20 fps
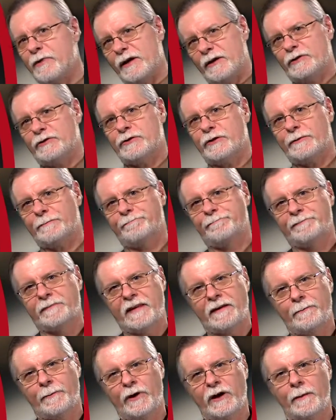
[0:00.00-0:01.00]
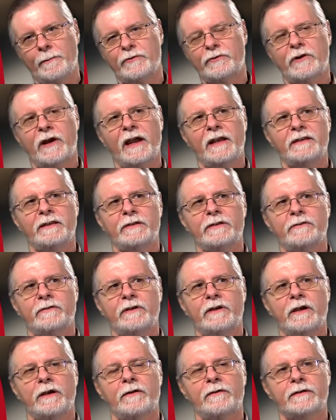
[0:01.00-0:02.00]
Picture. And what I'm trying to do
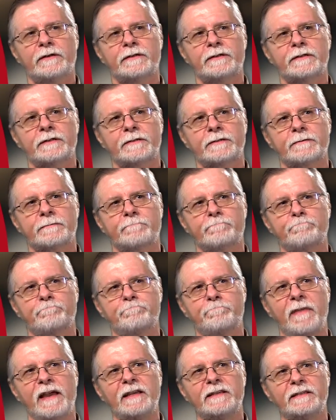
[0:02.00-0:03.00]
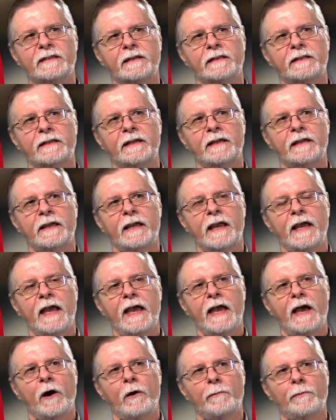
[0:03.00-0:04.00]
here is basically
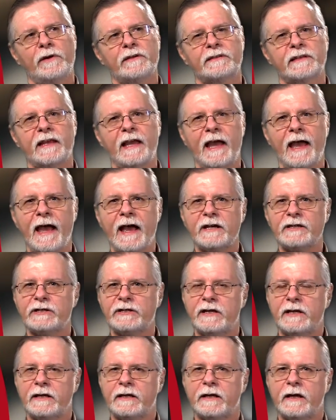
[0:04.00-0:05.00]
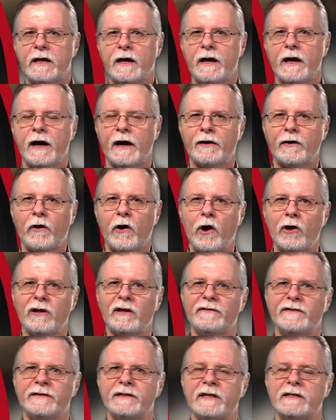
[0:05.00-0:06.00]
help us cash in on
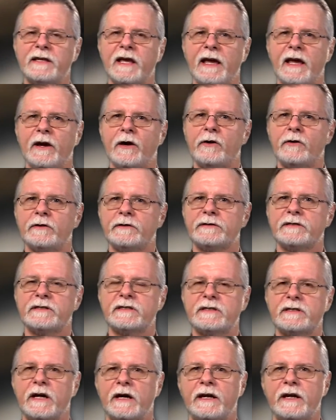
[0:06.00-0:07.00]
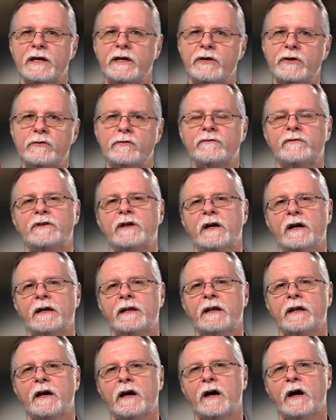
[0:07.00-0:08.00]
all of the detailed study you've
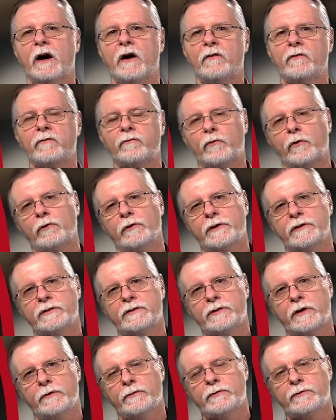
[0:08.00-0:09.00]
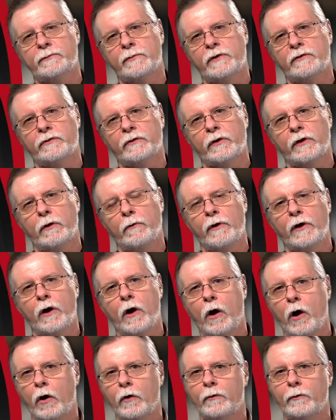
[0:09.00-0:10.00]
done of Rolling Stones music going
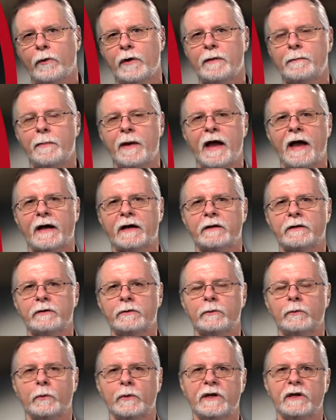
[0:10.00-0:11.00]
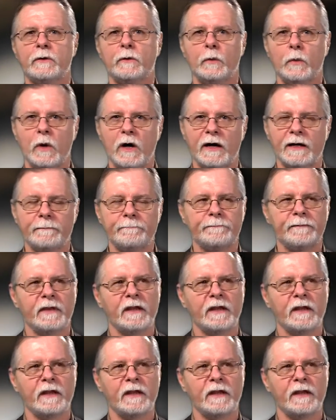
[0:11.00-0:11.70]
all the way back to week one.